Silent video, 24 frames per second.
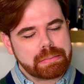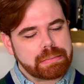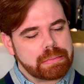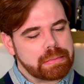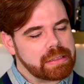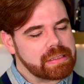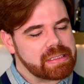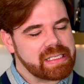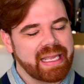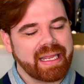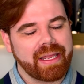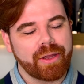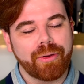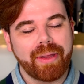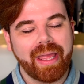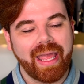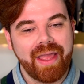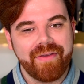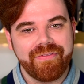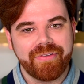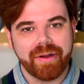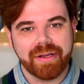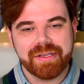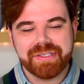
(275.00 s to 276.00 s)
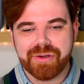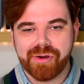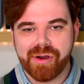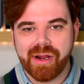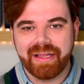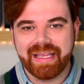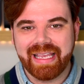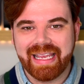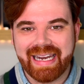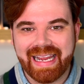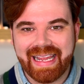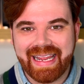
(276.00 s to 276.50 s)
was like, okay, if you're
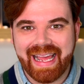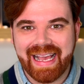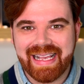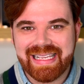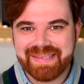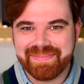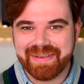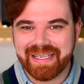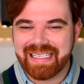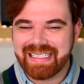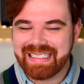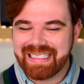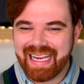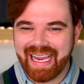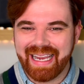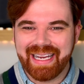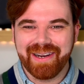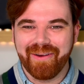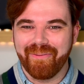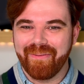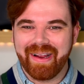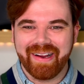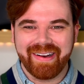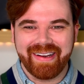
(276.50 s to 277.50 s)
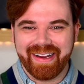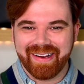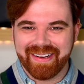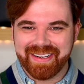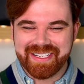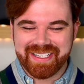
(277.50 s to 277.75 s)
Australian, I guess, but kind of weird here in